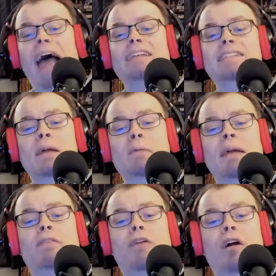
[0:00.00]
Sammy
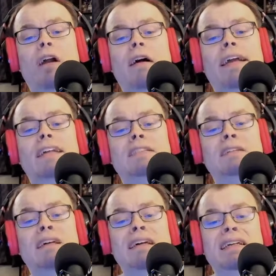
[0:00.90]
Guevara is
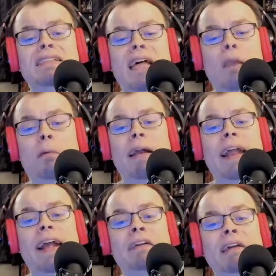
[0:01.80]

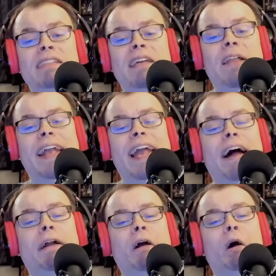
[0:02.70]
celebrating, telling,
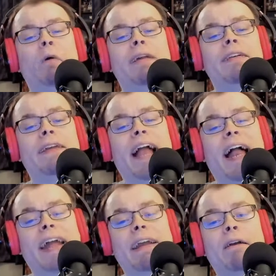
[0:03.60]
yeah, Colt, you get
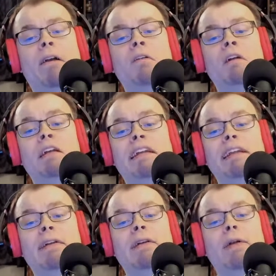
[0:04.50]
out of here.
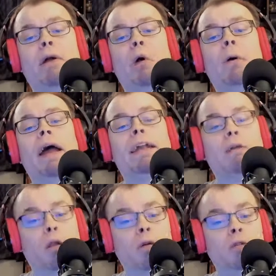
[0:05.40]
you go away, you
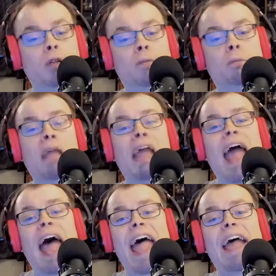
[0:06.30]
loser.
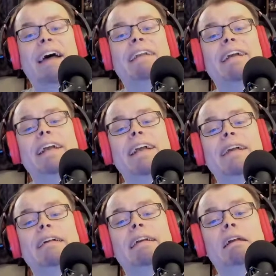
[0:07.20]
And
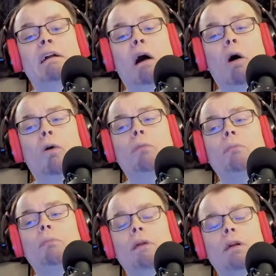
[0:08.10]
Colt,
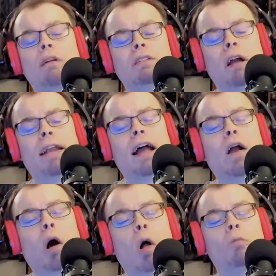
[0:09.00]
or sorry, not
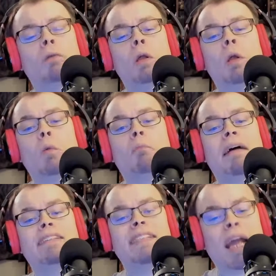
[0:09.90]
Colt,
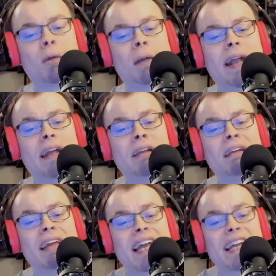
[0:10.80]
but Sammy
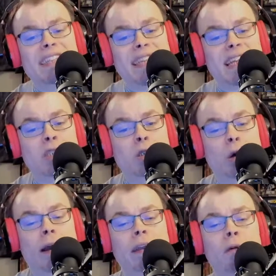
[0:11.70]
is then
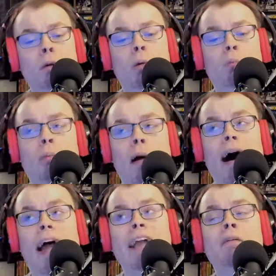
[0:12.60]
joined
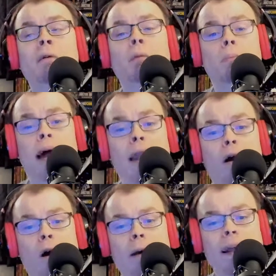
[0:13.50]
by Matt
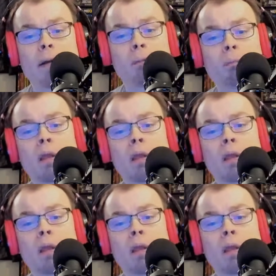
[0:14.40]
Hardy,